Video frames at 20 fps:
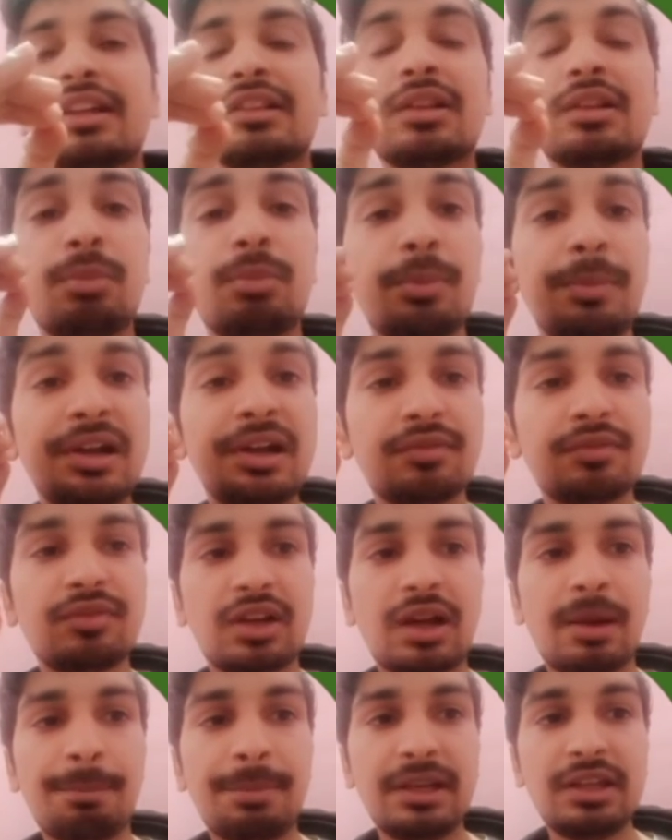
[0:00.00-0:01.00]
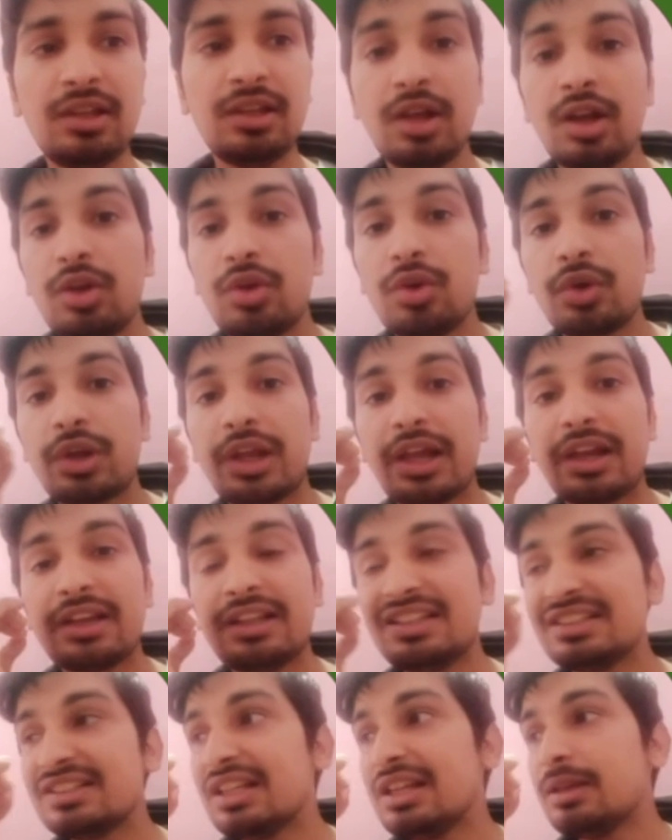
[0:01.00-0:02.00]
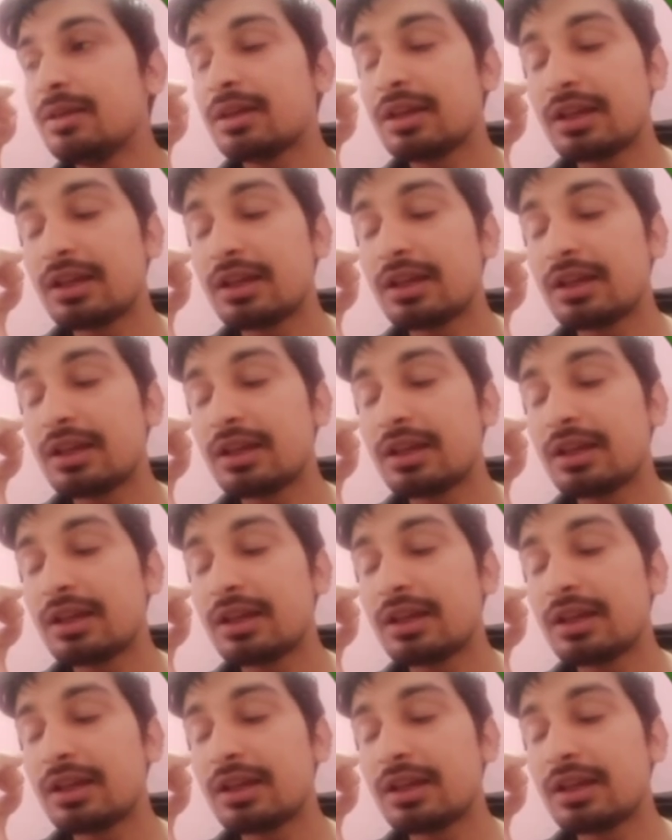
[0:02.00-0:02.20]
the movement of the company. You can easily